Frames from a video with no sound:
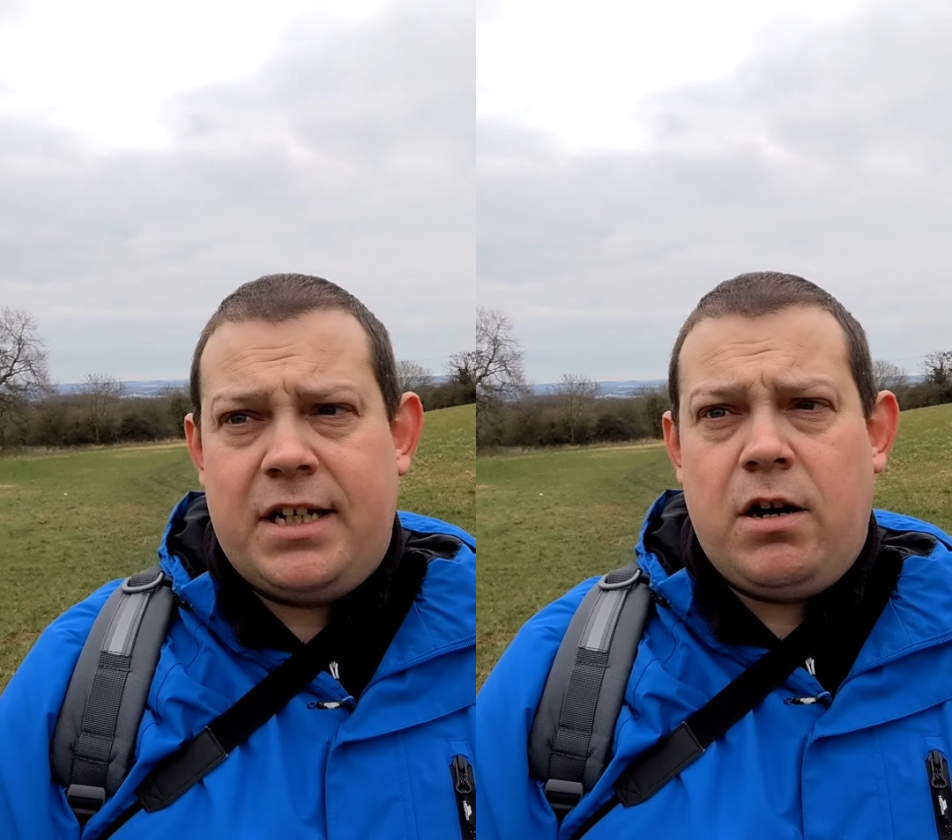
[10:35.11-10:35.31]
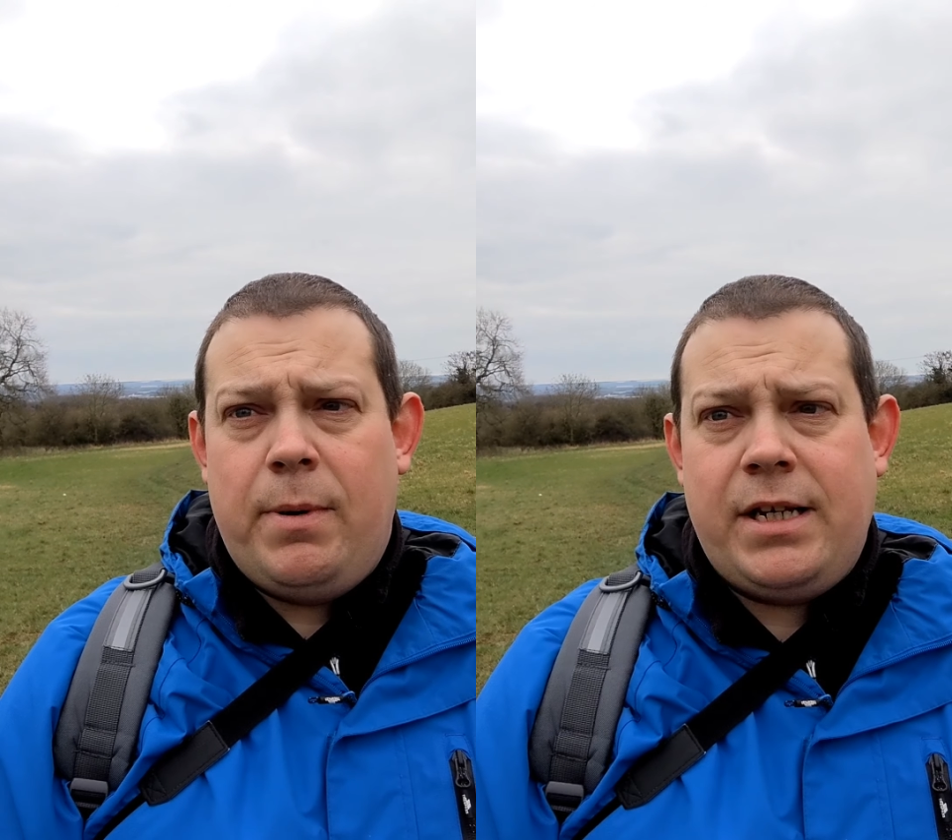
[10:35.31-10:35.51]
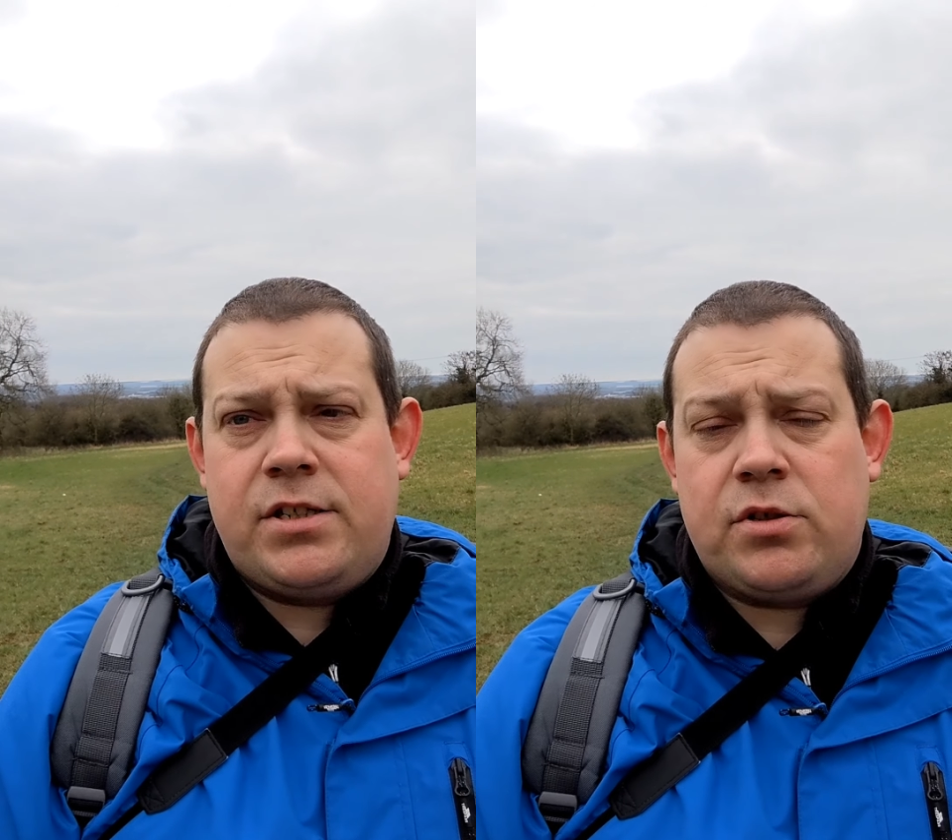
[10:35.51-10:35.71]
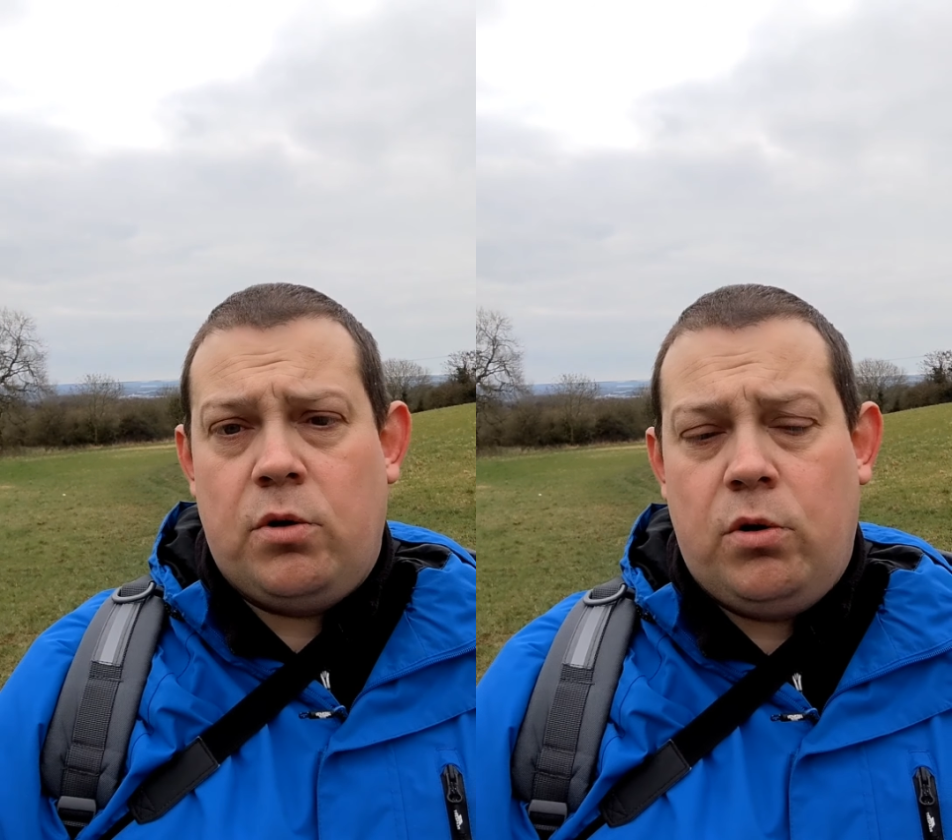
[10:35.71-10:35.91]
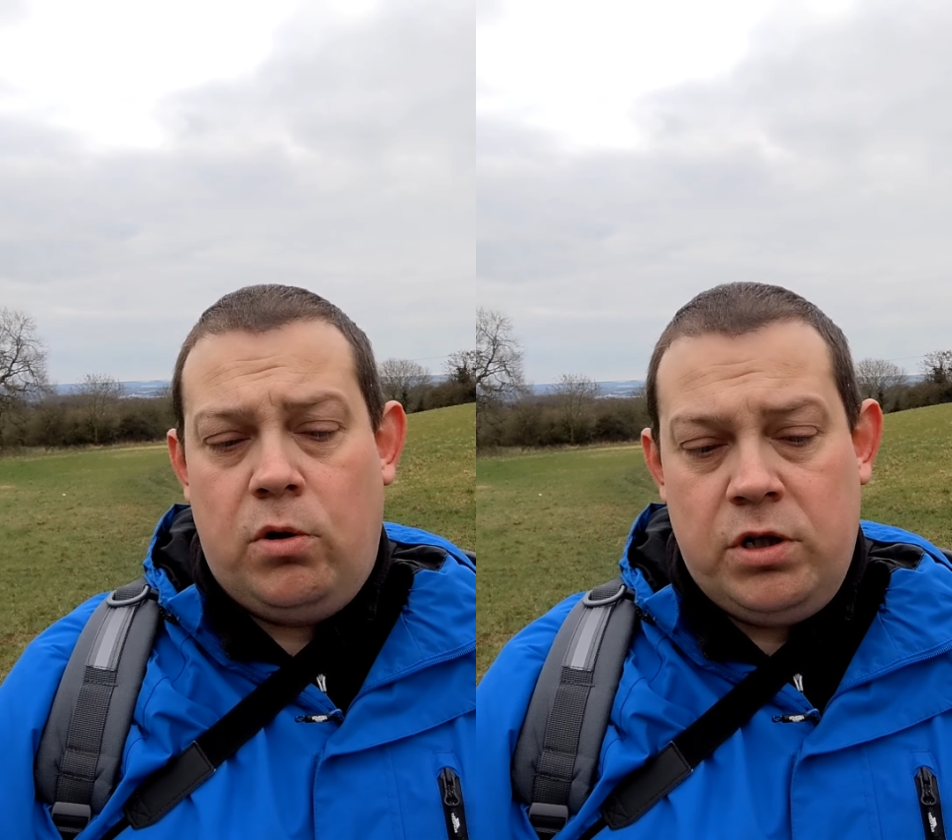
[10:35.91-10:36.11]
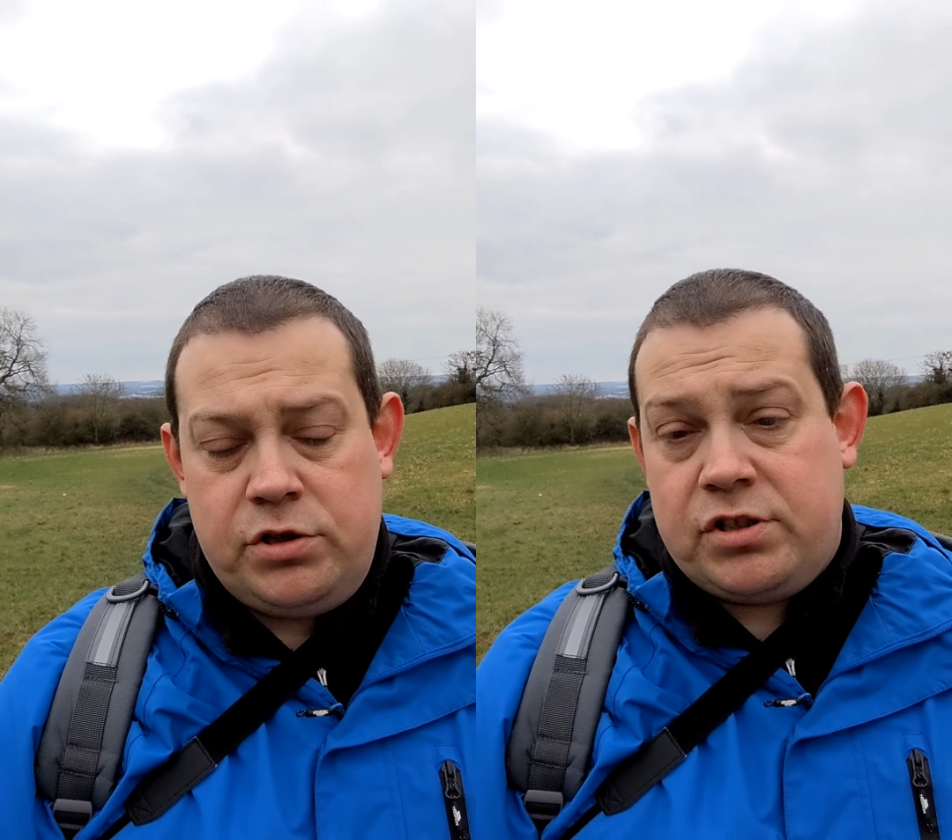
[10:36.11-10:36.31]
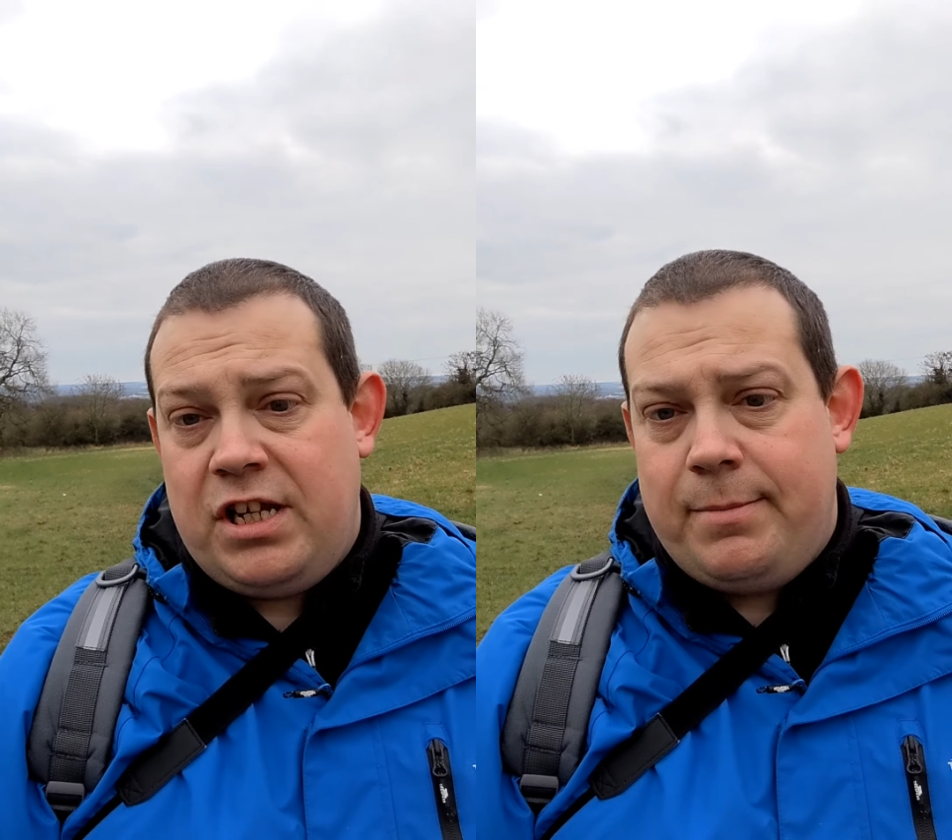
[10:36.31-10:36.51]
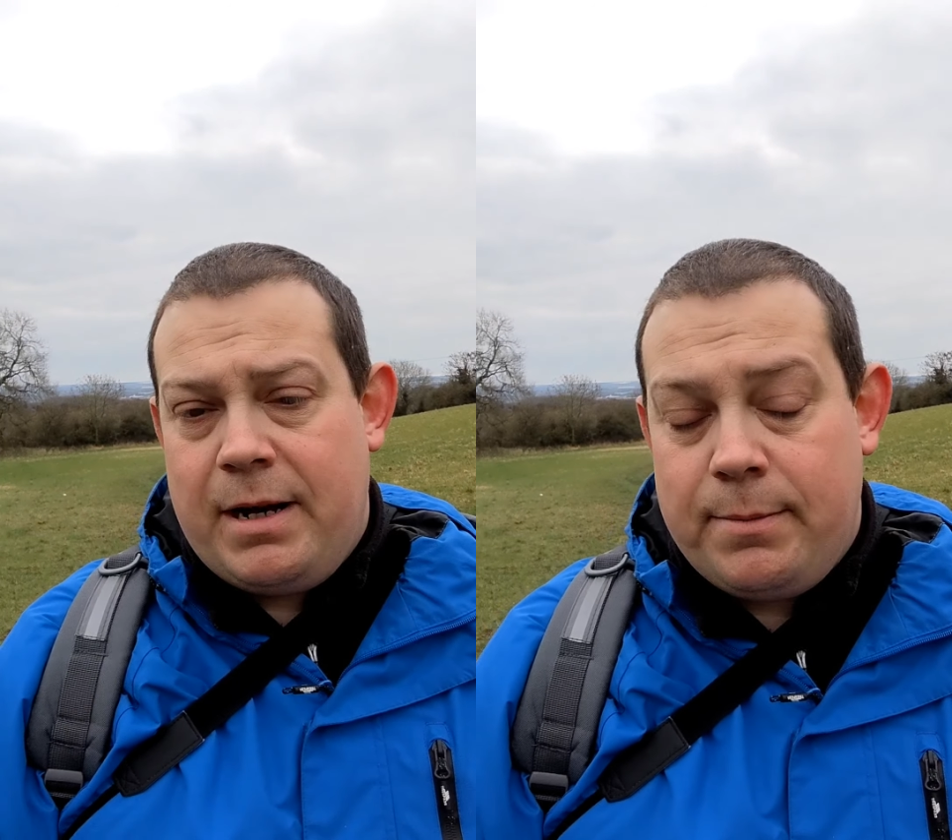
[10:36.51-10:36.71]
comments or just
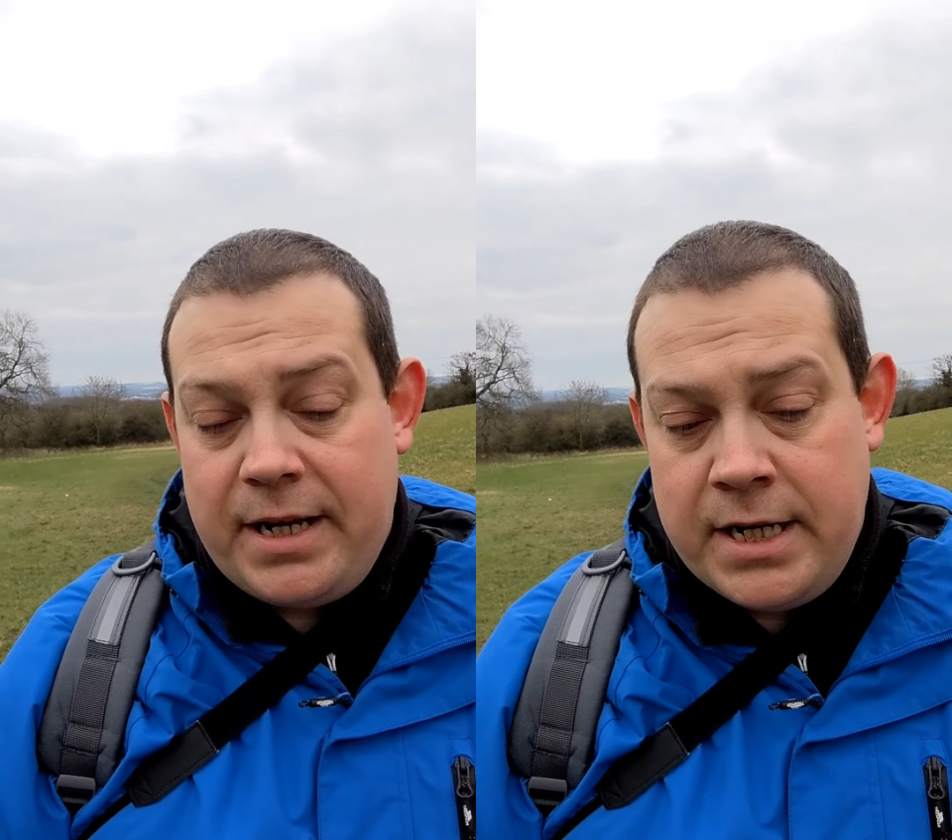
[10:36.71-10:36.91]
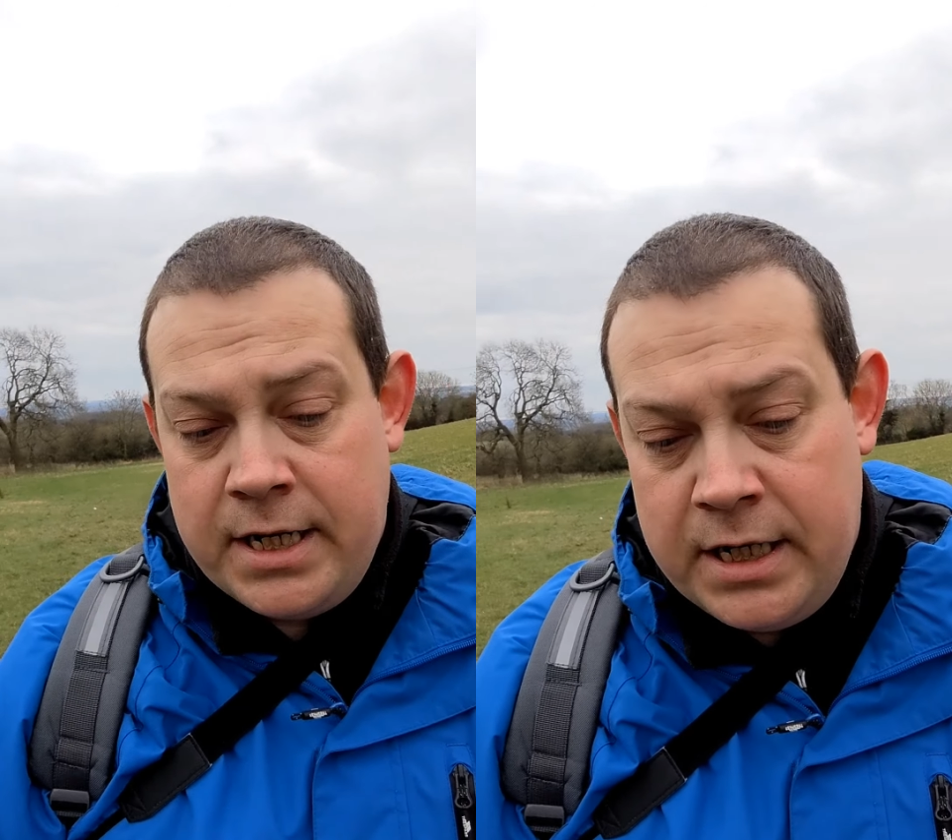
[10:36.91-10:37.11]
email me,